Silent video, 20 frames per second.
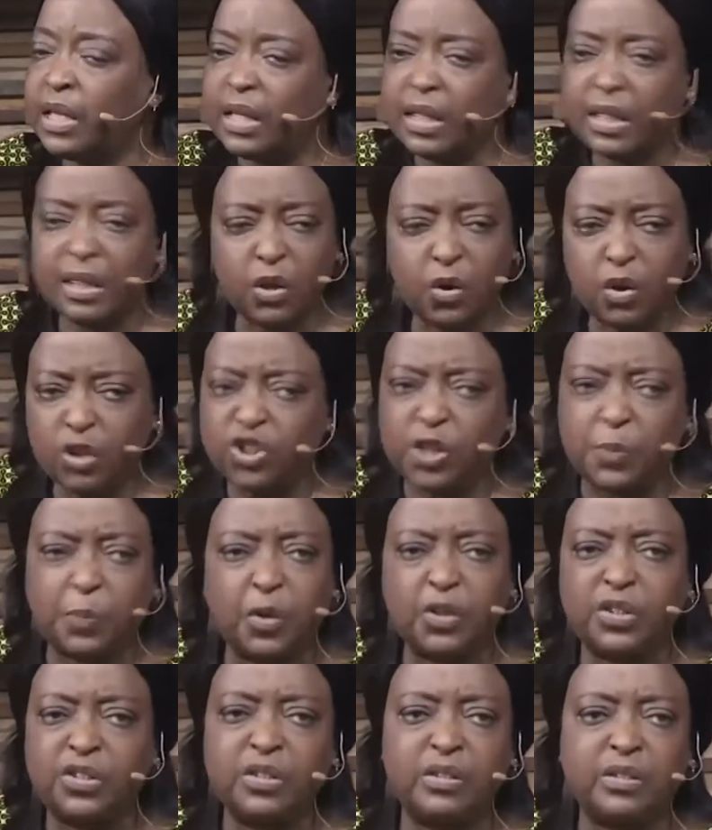Good support
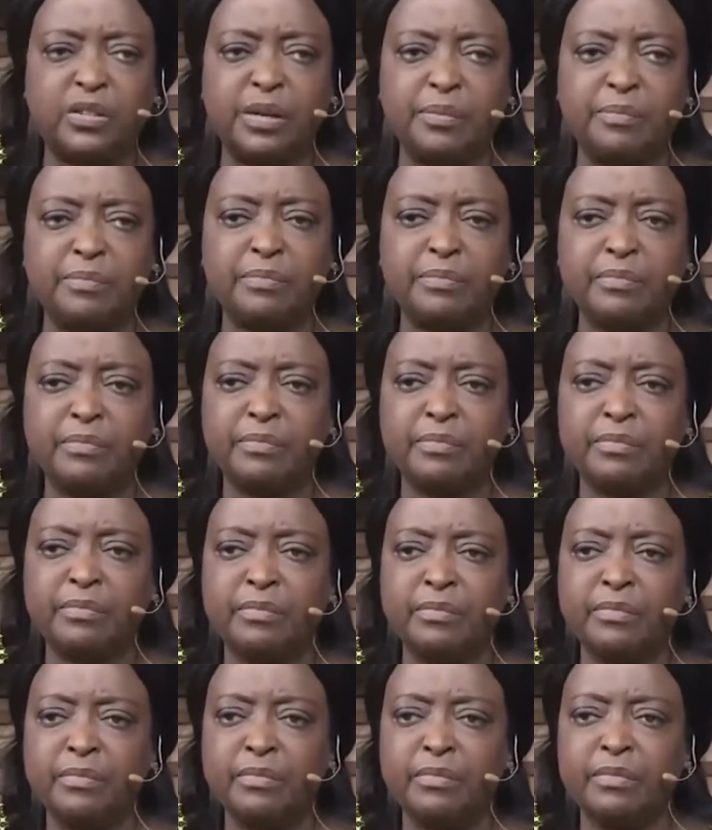system.
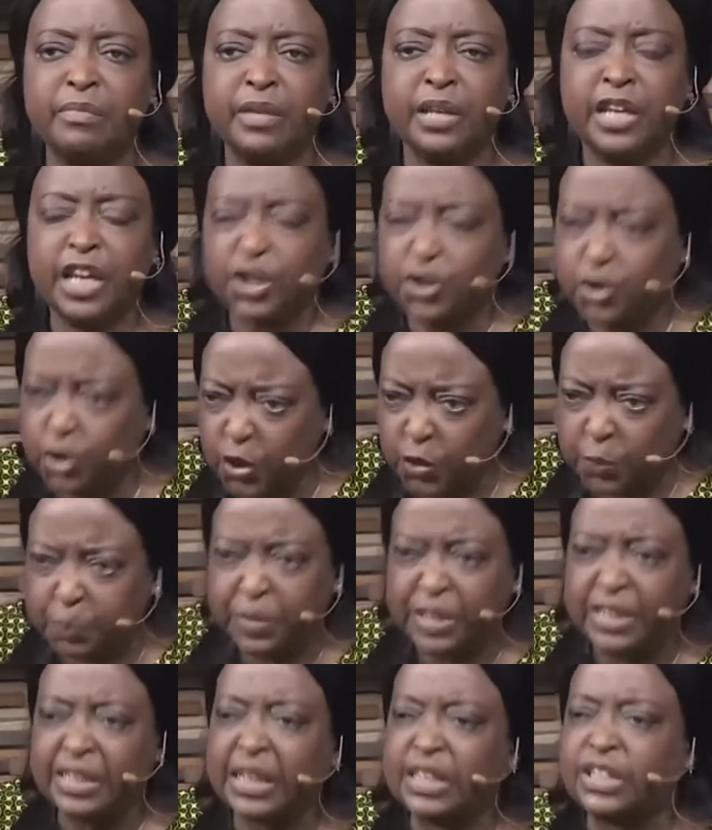He took
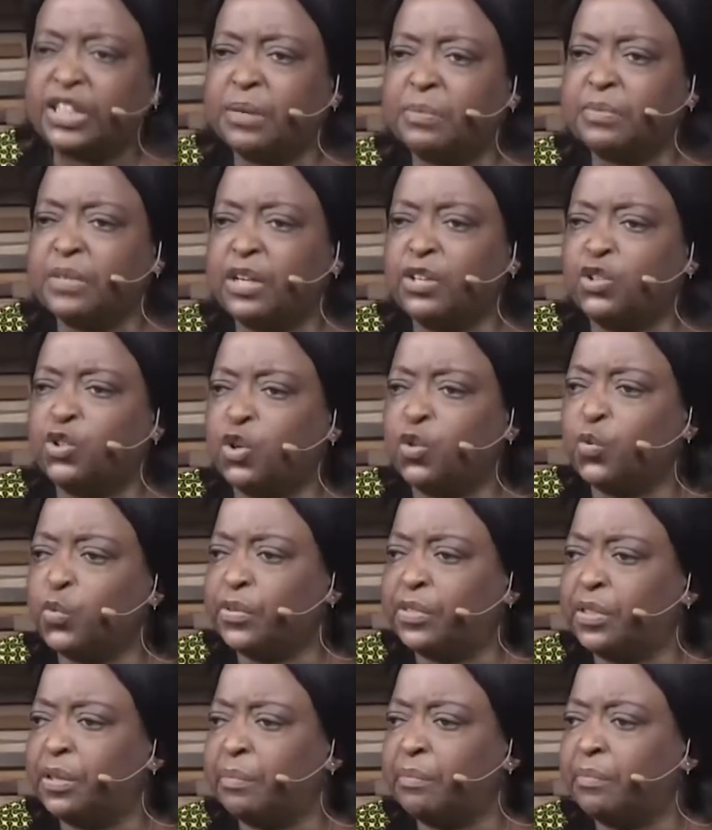Peter, James, and John with
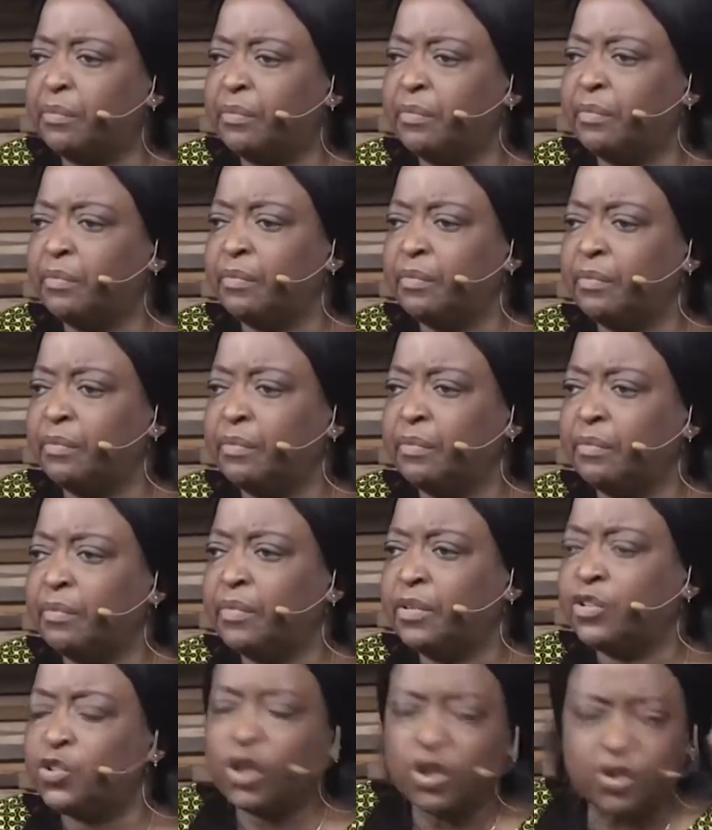him.
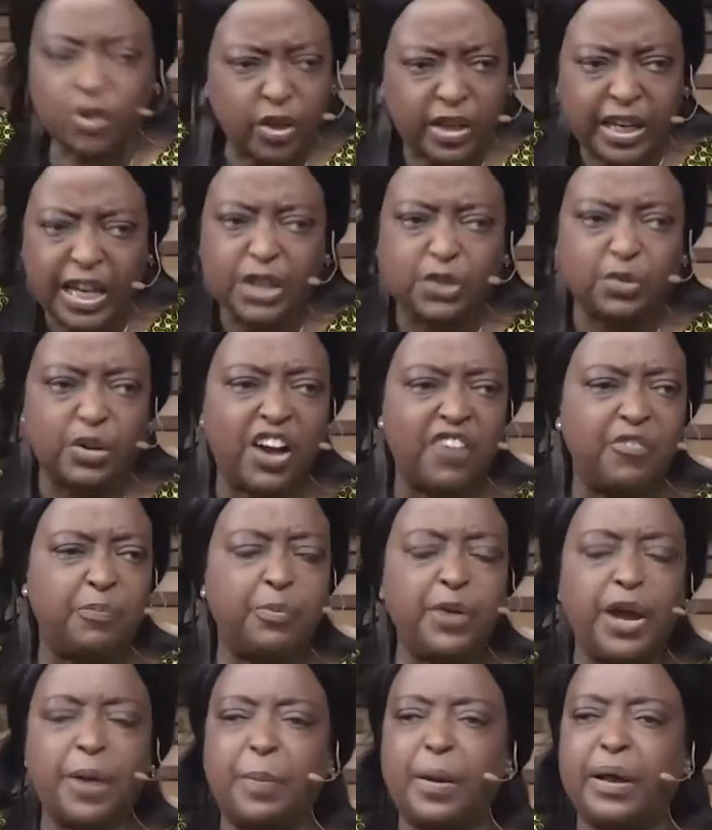So it's okay to have prayer
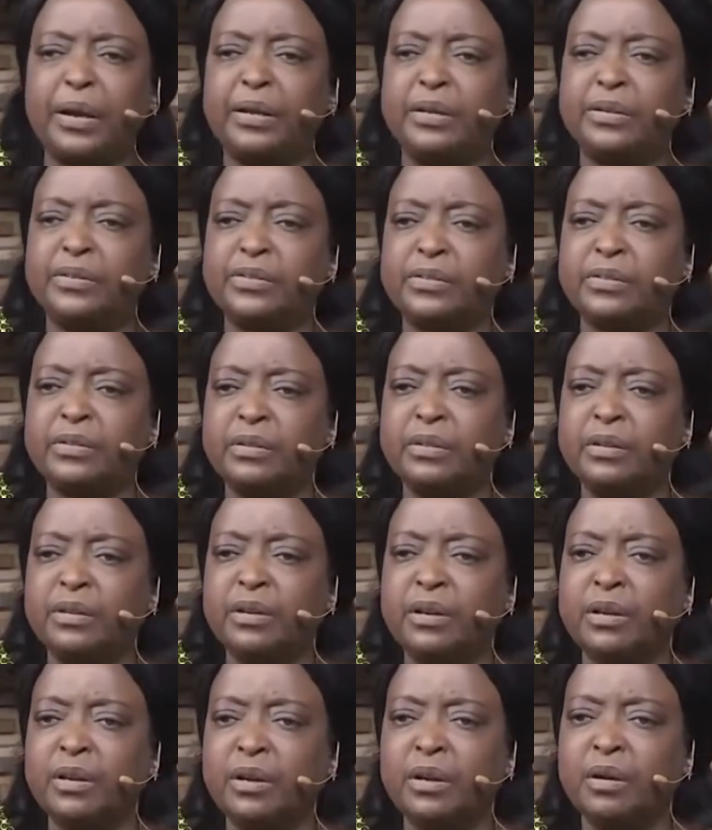partners.
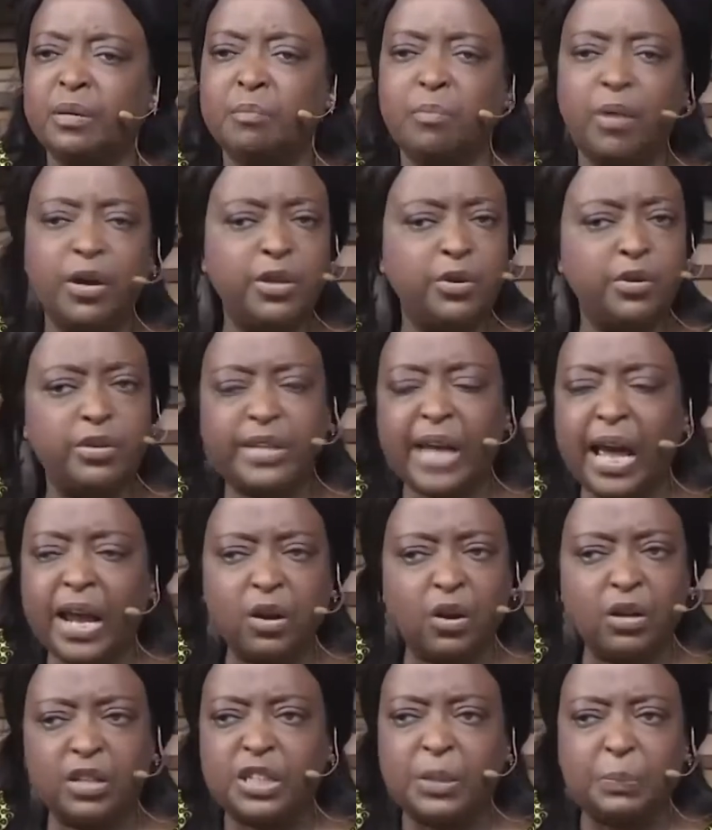But you dare not
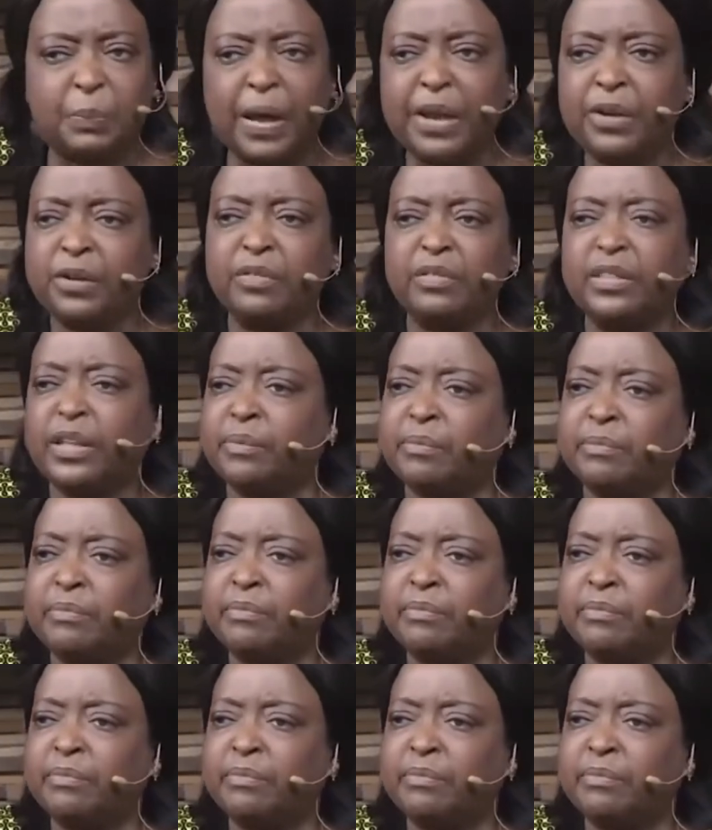depend on them